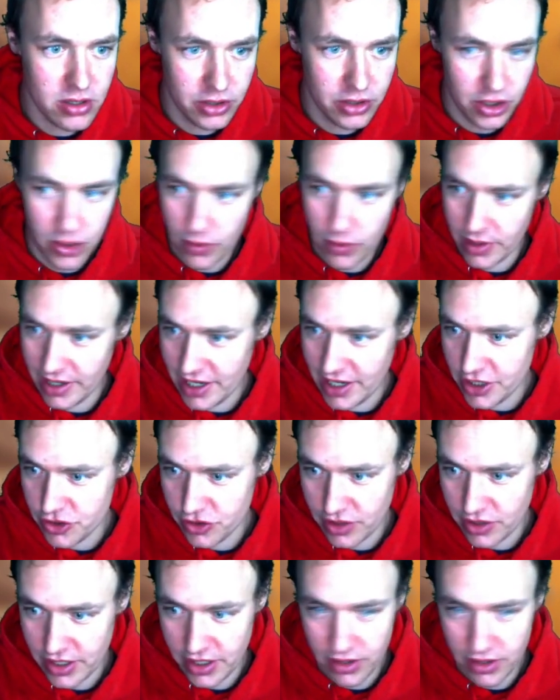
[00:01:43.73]
You are
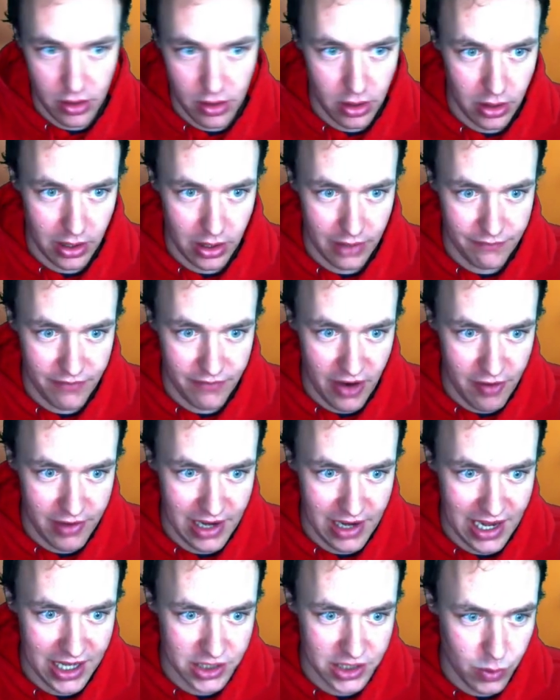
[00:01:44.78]
literally the very
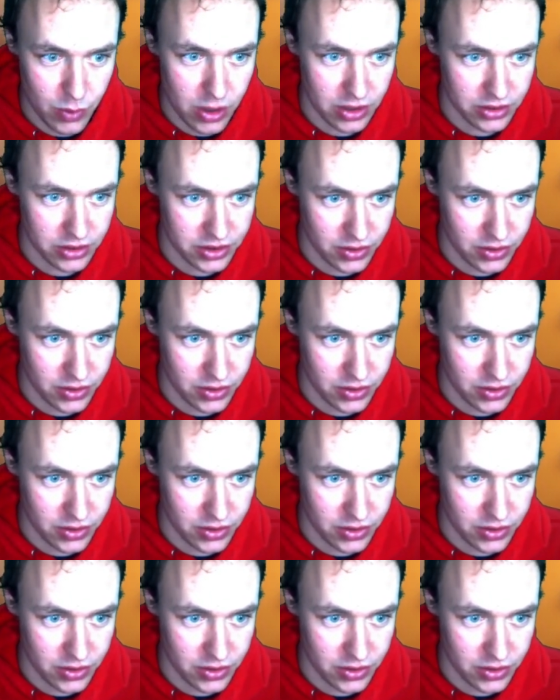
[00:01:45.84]
last one.